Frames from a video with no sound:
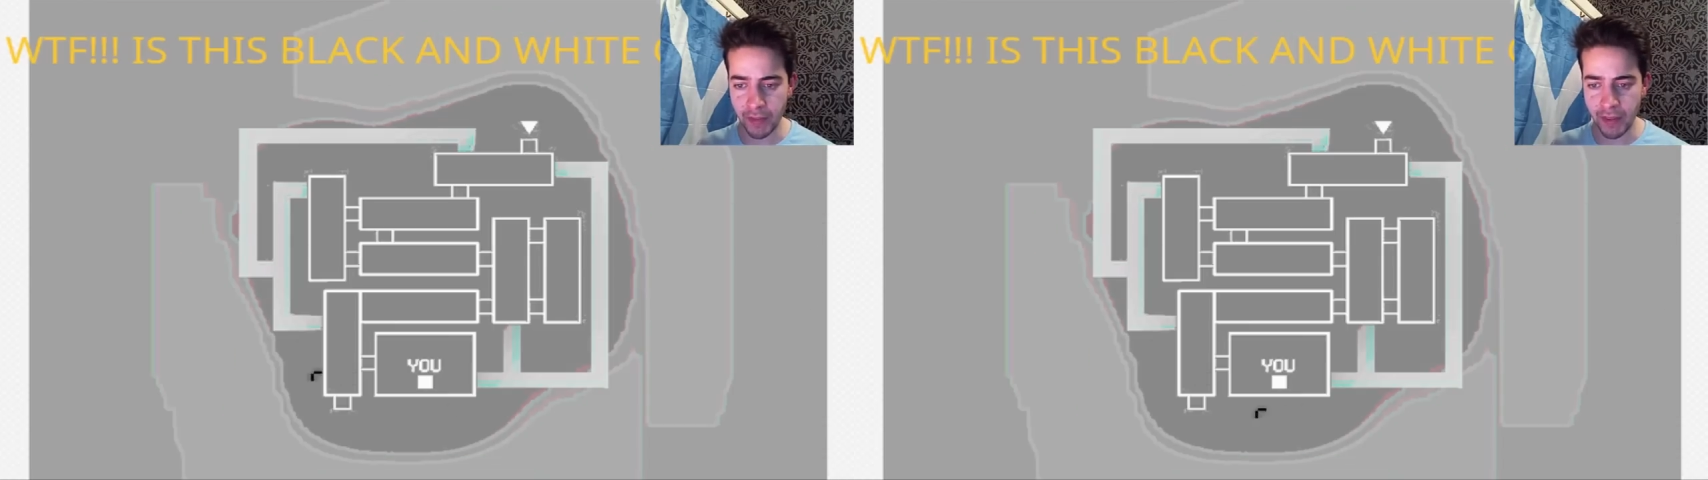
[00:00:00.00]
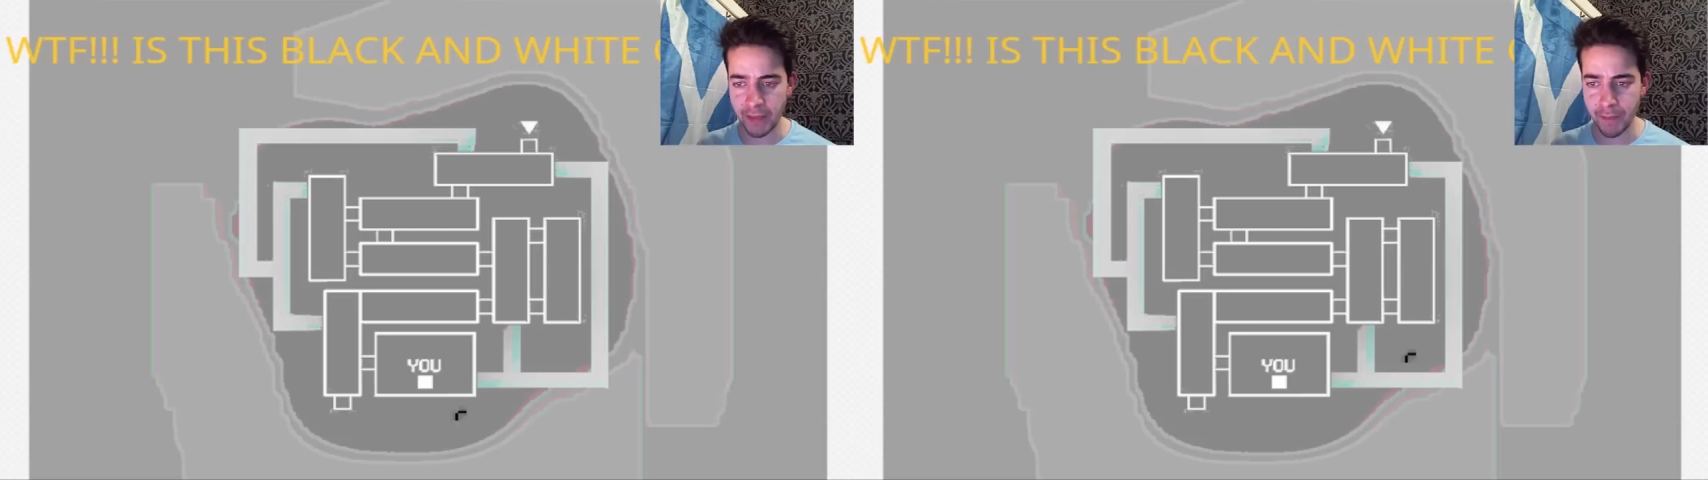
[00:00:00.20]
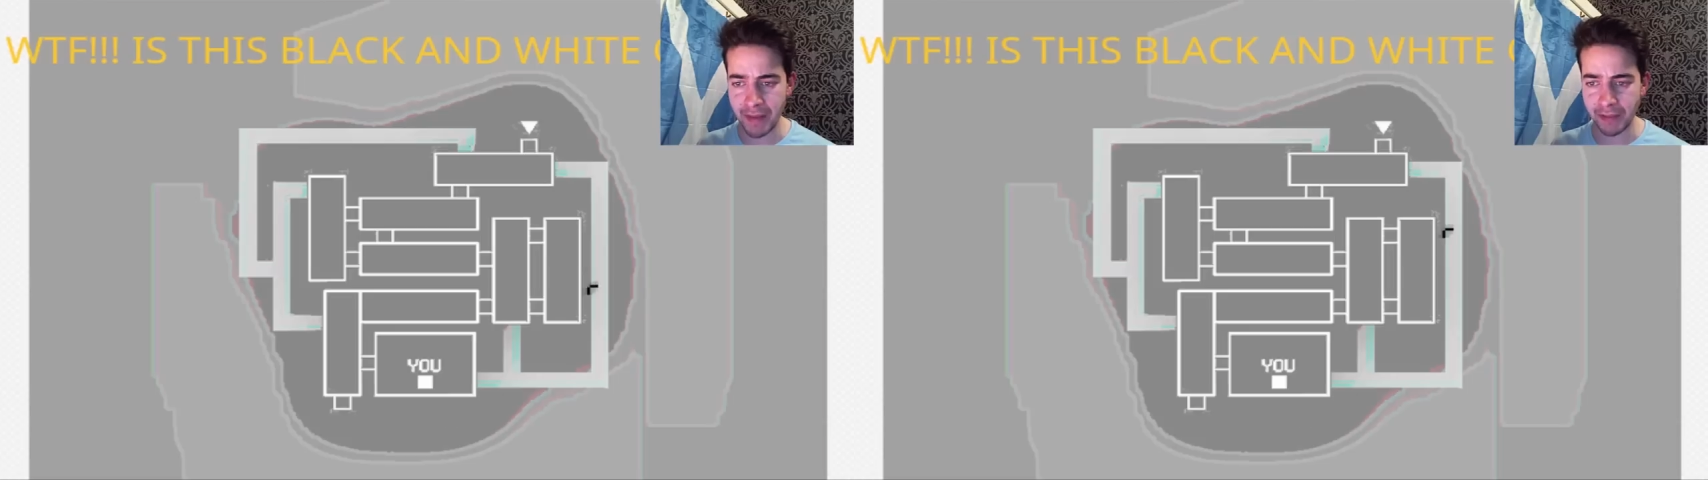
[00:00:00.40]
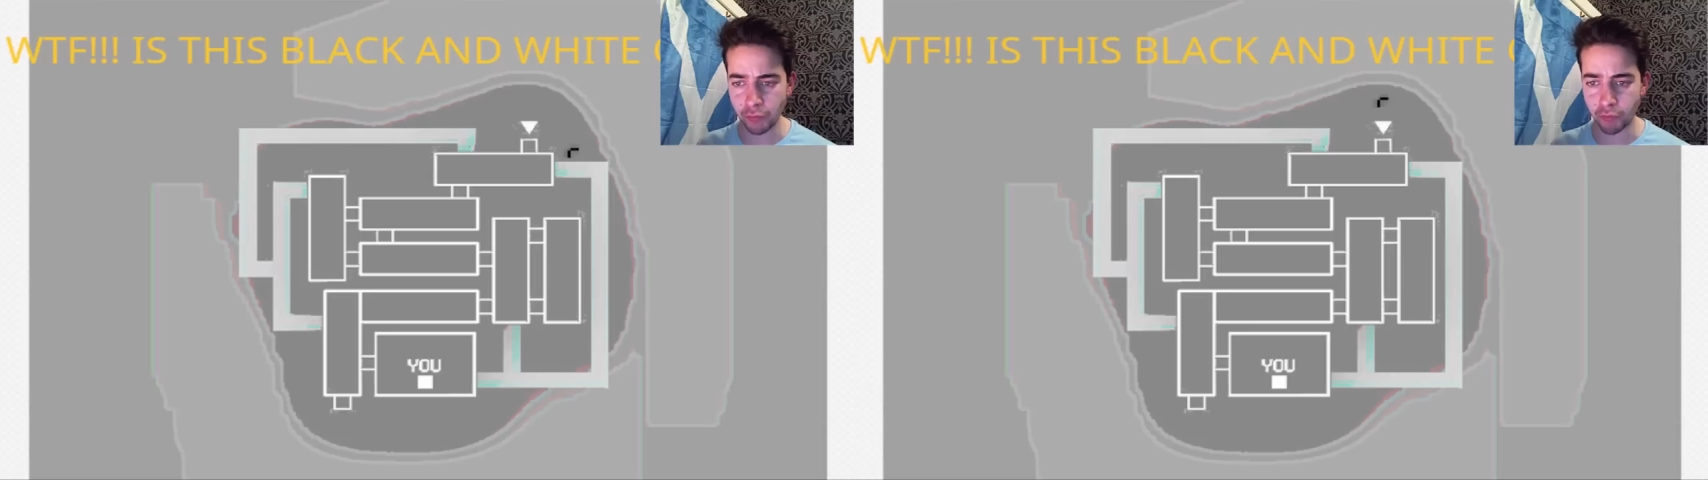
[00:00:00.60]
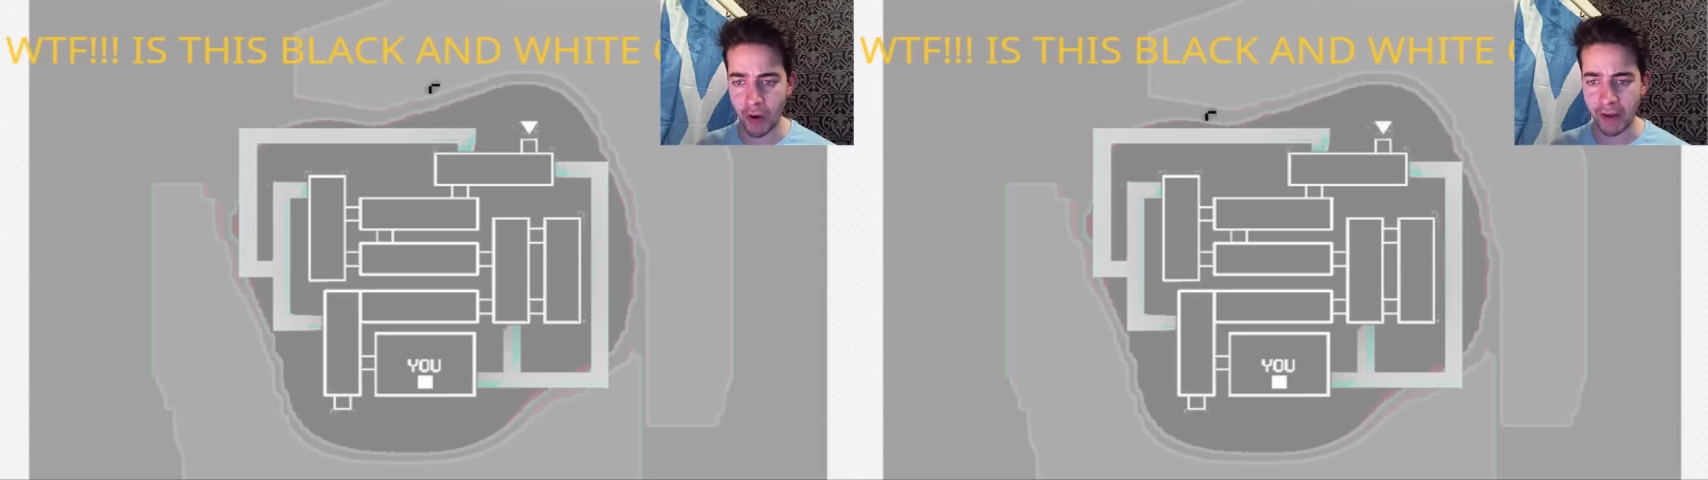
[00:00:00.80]
the in the
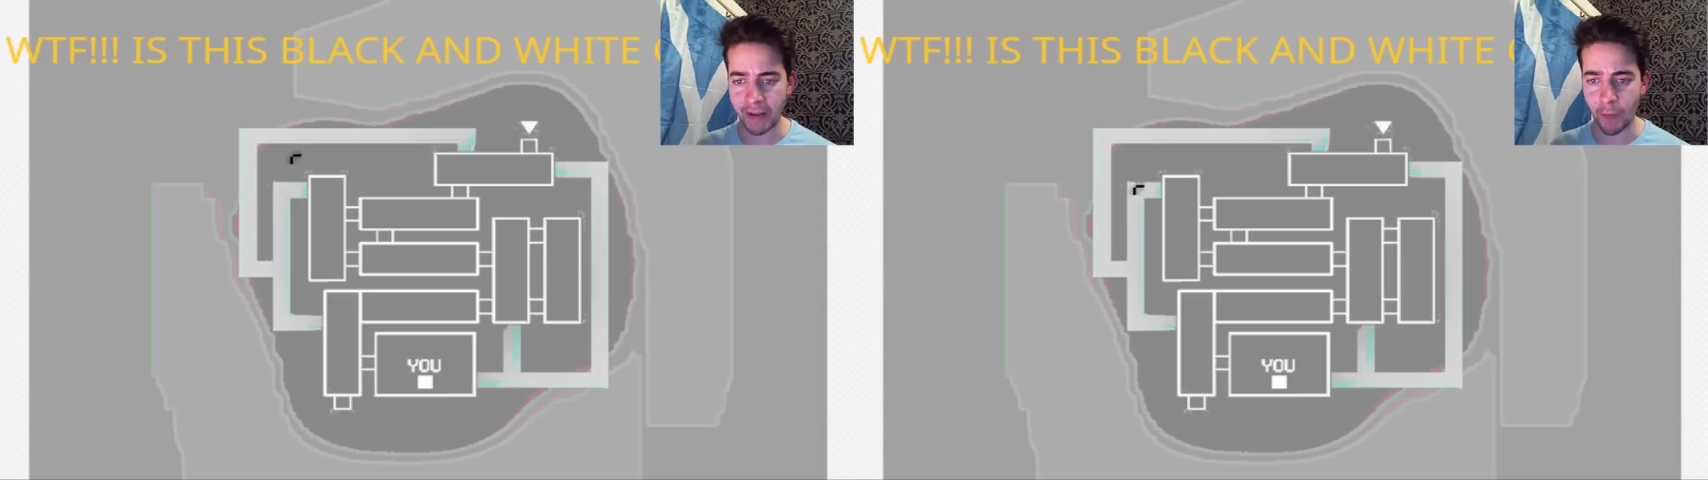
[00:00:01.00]
middle right